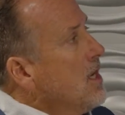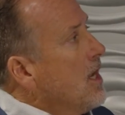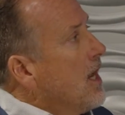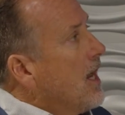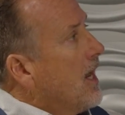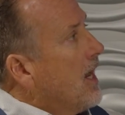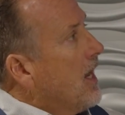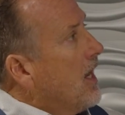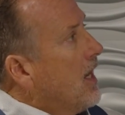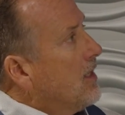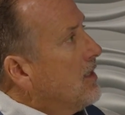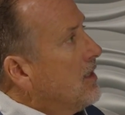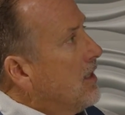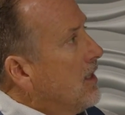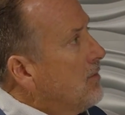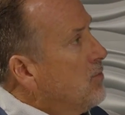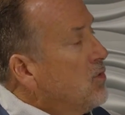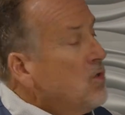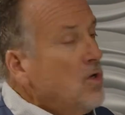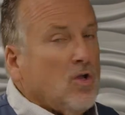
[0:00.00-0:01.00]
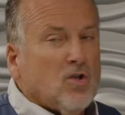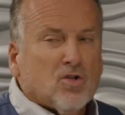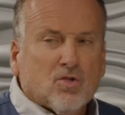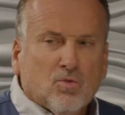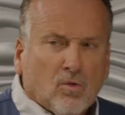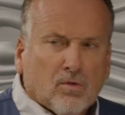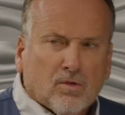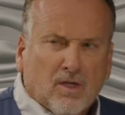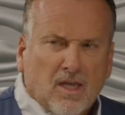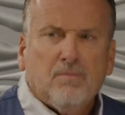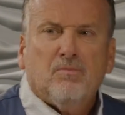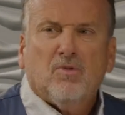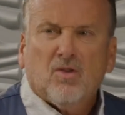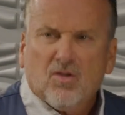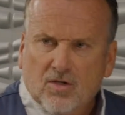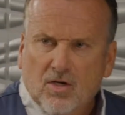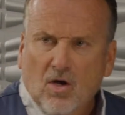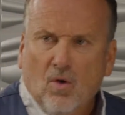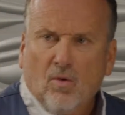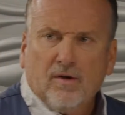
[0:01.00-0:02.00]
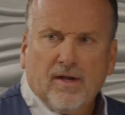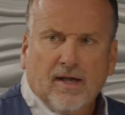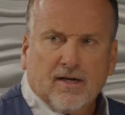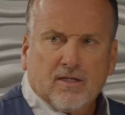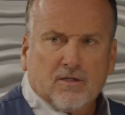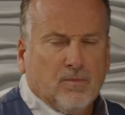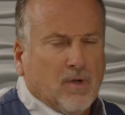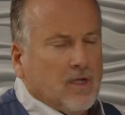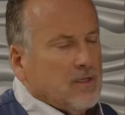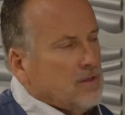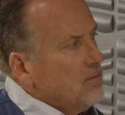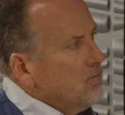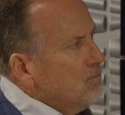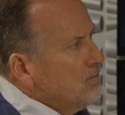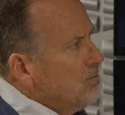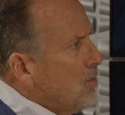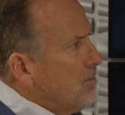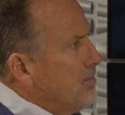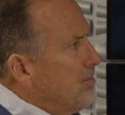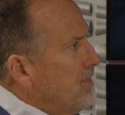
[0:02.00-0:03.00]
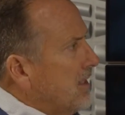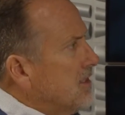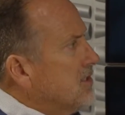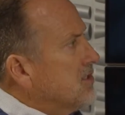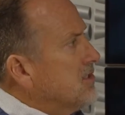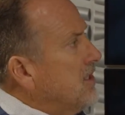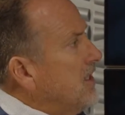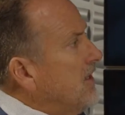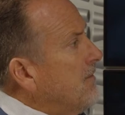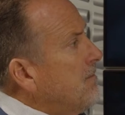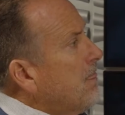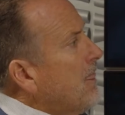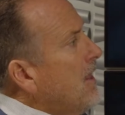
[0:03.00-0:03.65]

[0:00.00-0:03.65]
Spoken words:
And who knows, we'll keep this going next month and we'll pick a city.